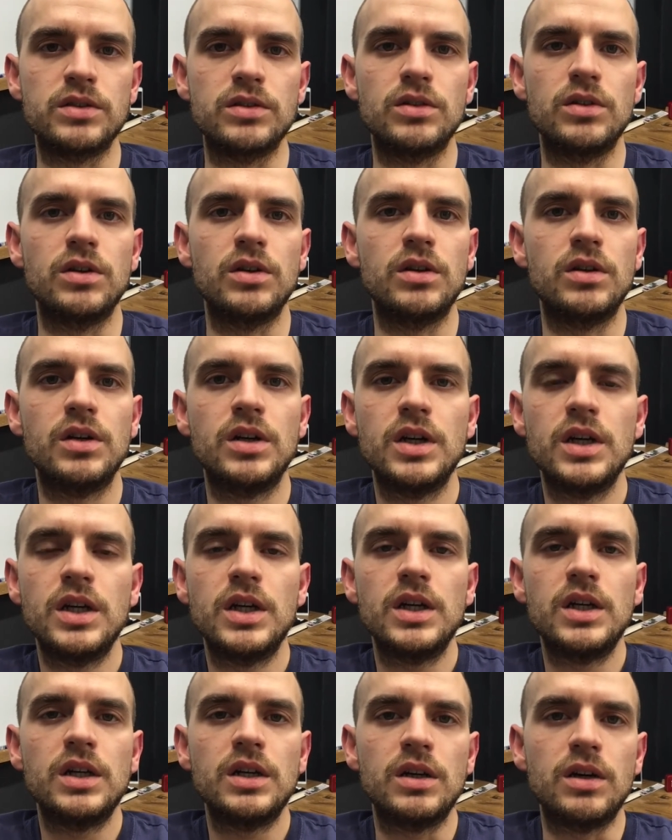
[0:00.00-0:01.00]

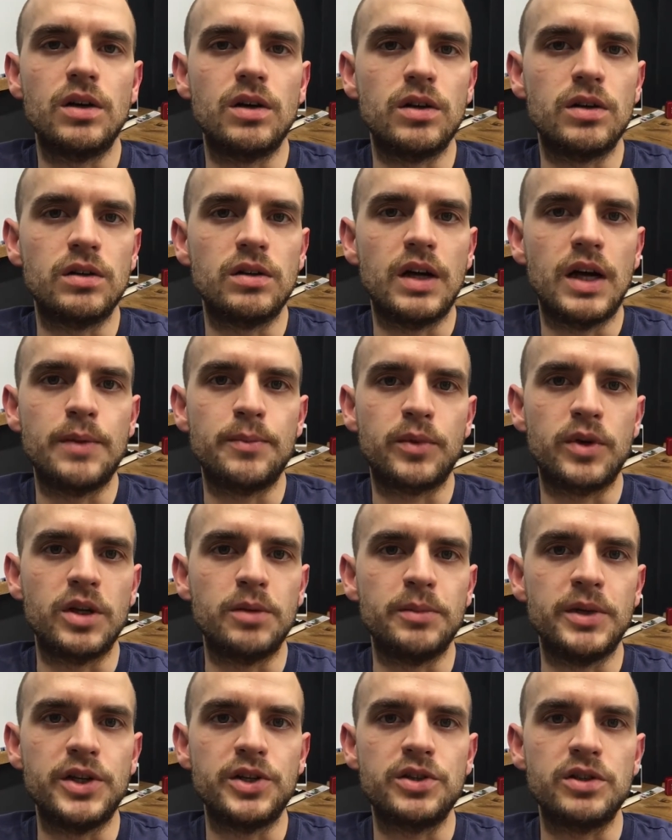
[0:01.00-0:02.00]
or I'm gonna
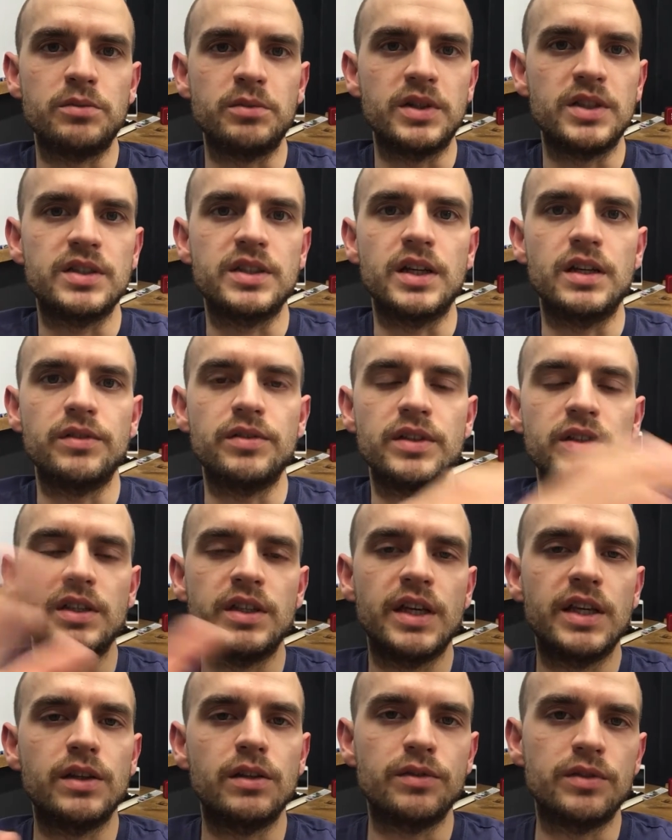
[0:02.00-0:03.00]
mention myself at
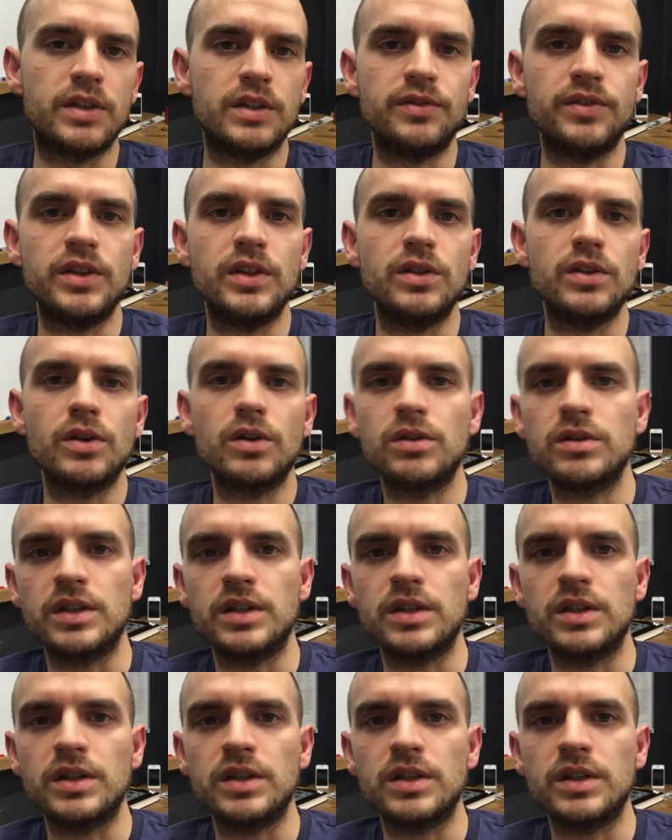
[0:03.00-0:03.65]
the end of the video